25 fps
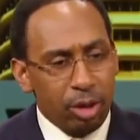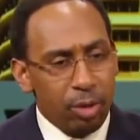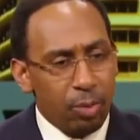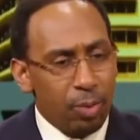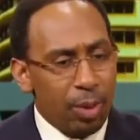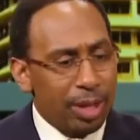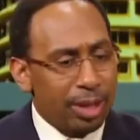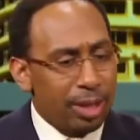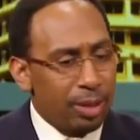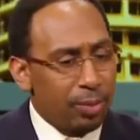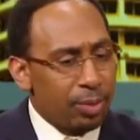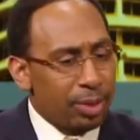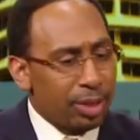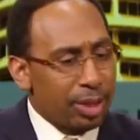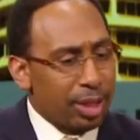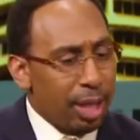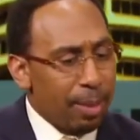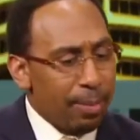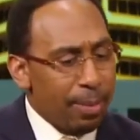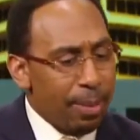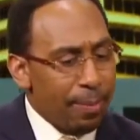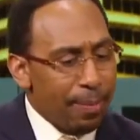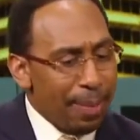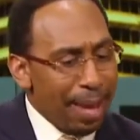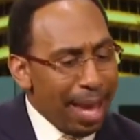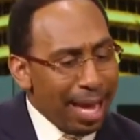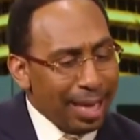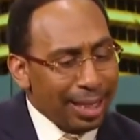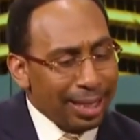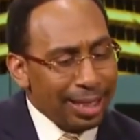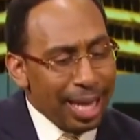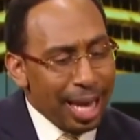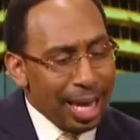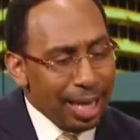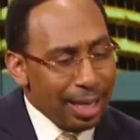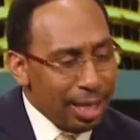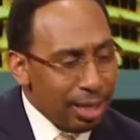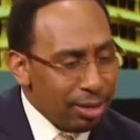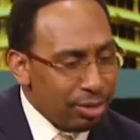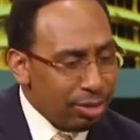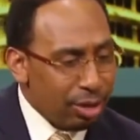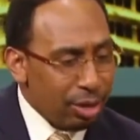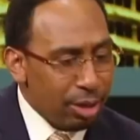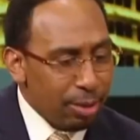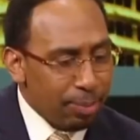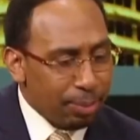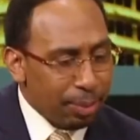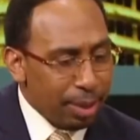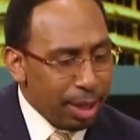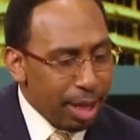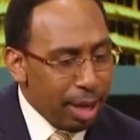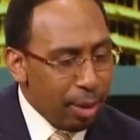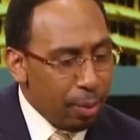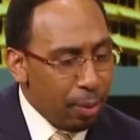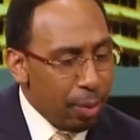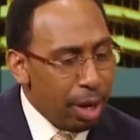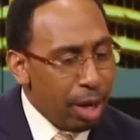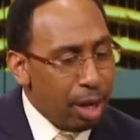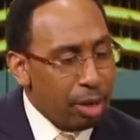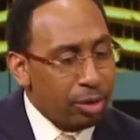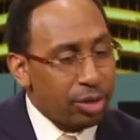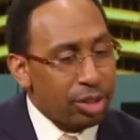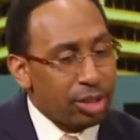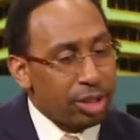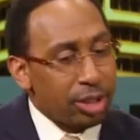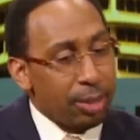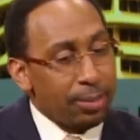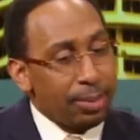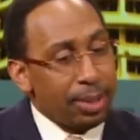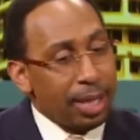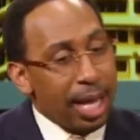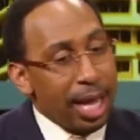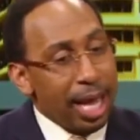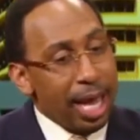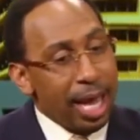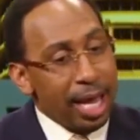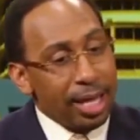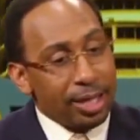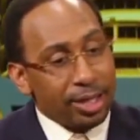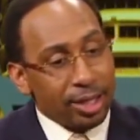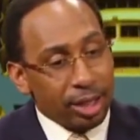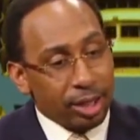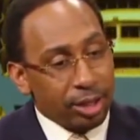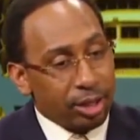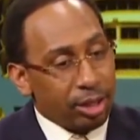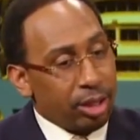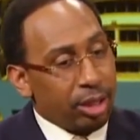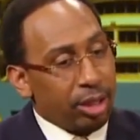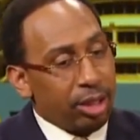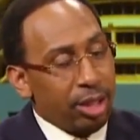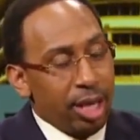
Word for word: whether it was coming back, not necessarily playing well, to some of the antics,